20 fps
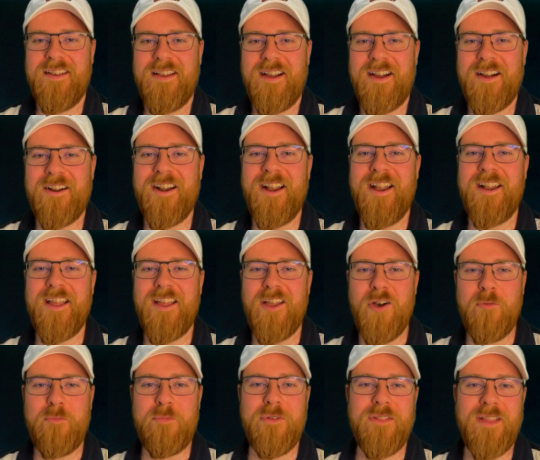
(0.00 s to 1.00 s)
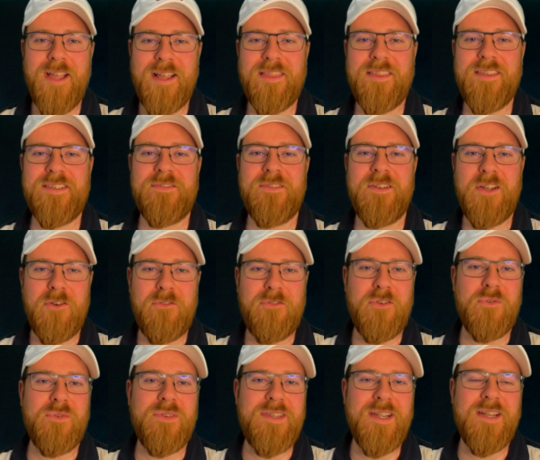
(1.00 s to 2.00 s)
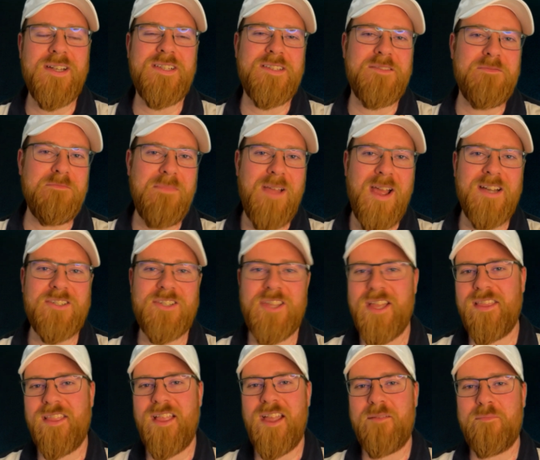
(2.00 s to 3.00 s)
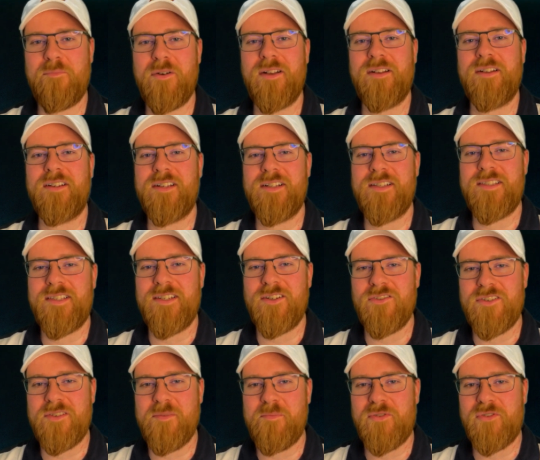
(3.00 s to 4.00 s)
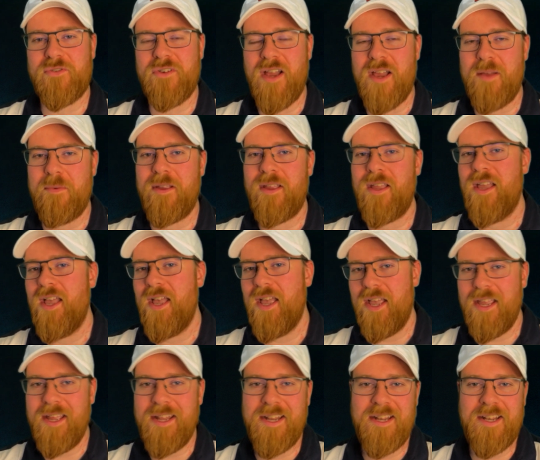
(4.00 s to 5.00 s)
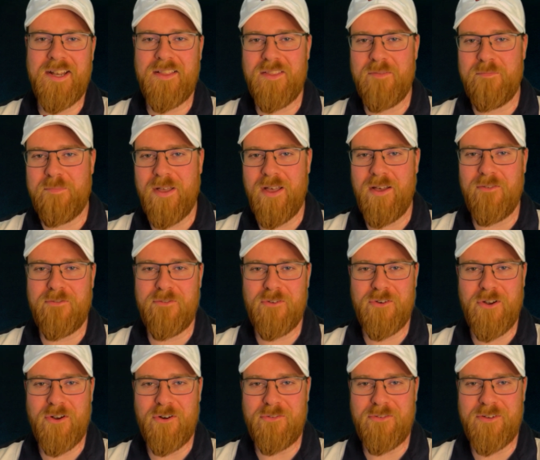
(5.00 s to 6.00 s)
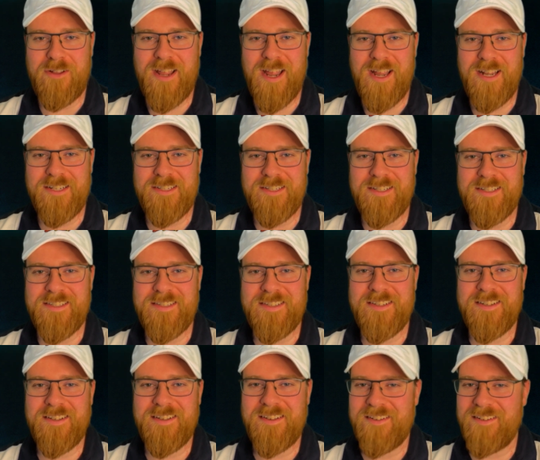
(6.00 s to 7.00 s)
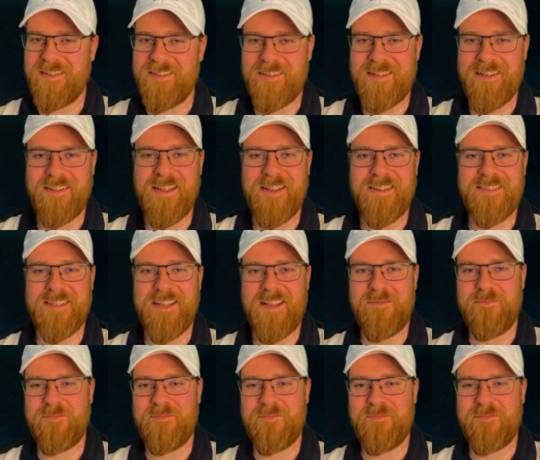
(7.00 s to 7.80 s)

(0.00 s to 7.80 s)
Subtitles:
All right, I hope you liked this video. If you did, smash that like button, consider subscribing, and hitting the bell for notifications. Till next time.